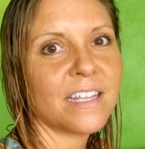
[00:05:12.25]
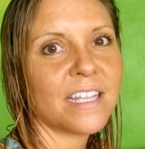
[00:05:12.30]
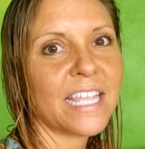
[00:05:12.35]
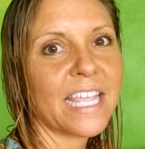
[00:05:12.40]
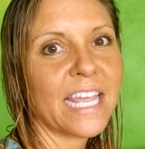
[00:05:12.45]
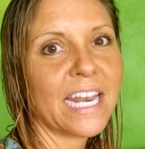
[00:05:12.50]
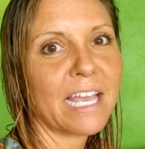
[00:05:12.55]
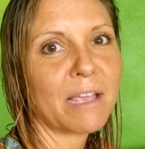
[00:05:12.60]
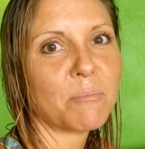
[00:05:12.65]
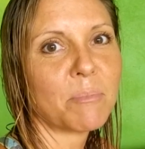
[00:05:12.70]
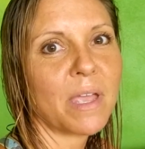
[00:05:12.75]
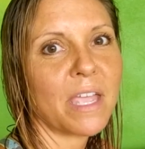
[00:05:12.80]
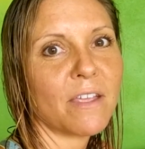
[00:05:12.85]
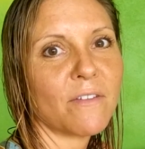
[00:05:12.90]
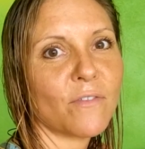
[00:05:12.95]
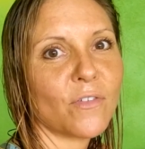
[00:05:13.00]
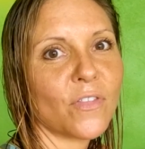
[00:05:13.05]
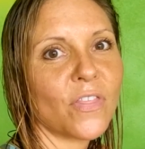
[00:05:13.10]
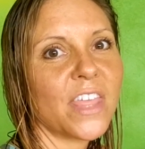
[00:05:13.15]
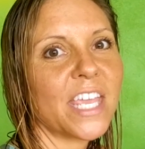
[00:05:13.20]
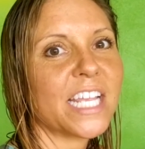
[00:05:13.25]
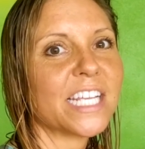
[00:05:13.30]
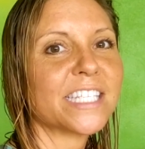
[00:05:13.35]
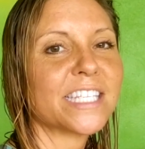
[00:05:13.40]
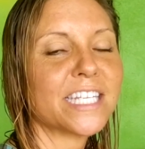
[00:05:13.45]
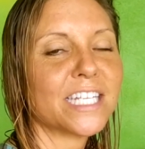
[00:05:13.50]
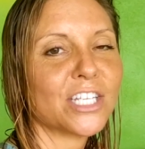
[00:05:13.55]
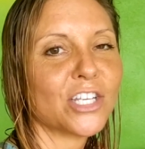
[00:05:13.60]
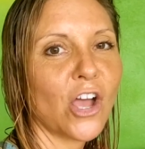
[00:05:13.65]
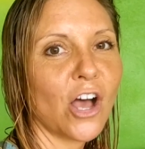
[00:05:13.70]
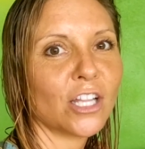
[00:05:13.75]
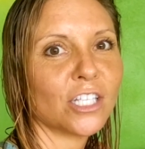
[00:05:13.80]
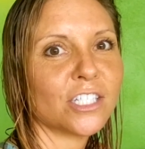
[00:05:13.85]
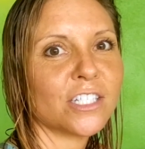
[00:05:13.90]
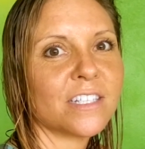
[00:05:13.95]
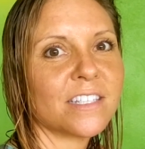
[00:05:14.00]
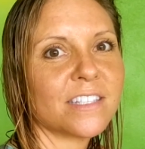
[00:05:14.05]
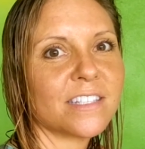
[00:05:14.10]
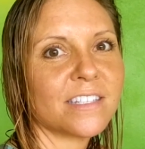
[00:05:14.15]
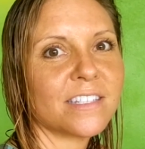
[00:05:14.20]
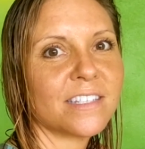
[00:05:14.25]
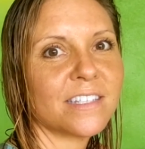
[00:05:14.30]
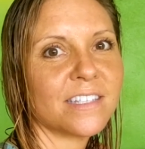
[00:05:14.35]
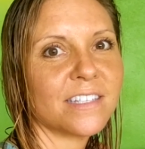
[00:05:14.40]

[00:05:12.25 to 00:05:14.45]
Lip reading: Can I pay for things in dollars?